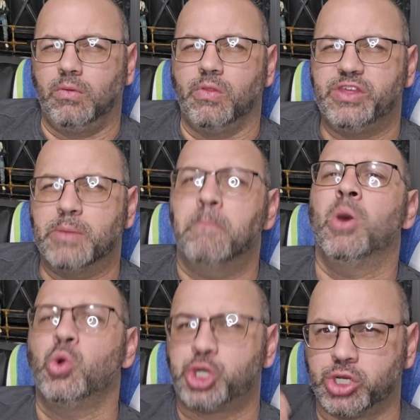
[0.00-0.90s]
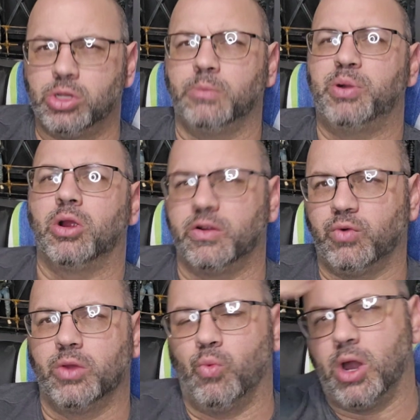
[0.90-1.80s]
the emotional part of
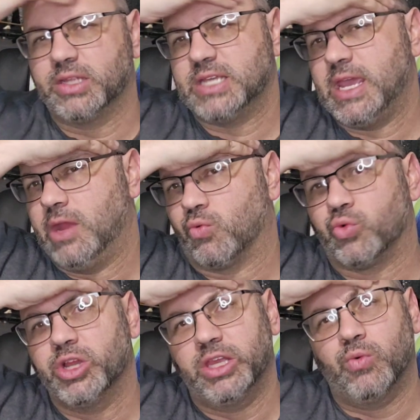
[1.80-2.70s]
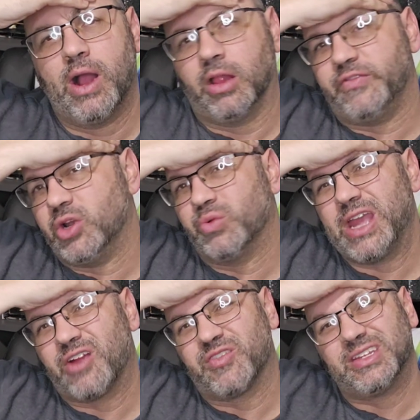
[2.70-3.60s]
what it wanted to hit really well. If you don't
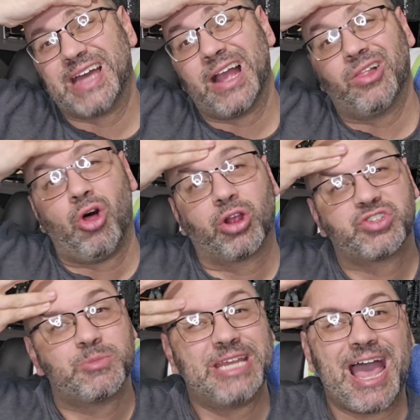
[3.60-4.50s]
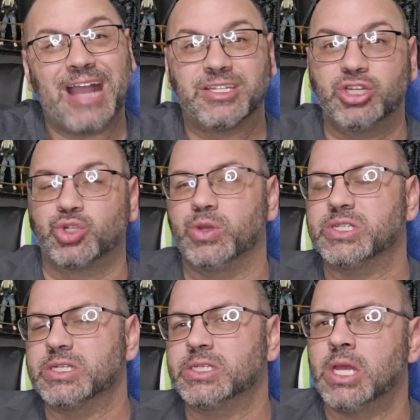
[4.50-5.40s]
care for the dialogue or some of the acting
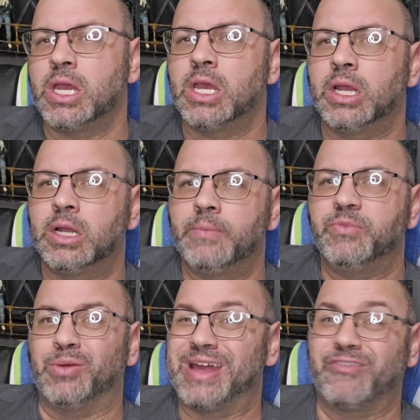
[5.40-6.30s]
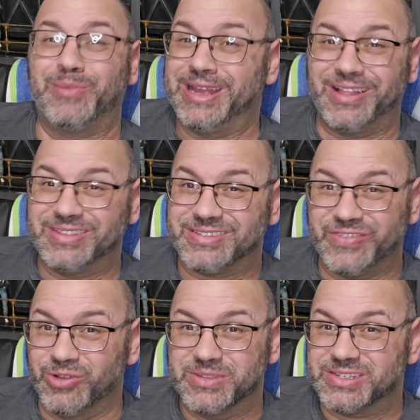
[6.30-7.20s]
choices, not everybody on this
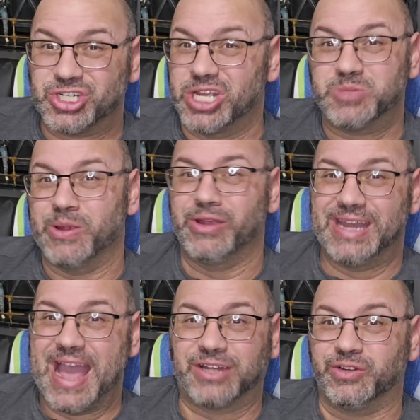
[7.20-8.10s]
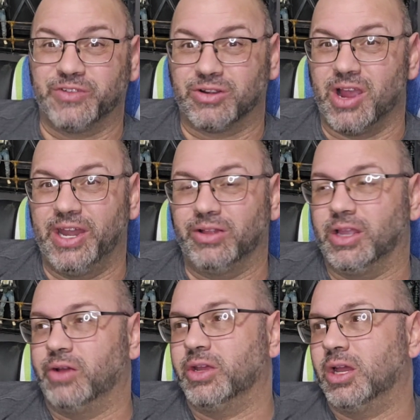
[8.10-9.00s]
film is a Shakespearean actor, for crying out
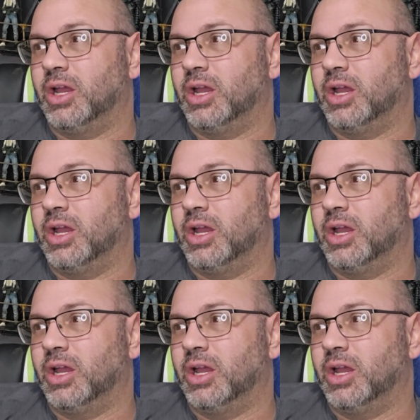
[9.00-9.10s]
loud.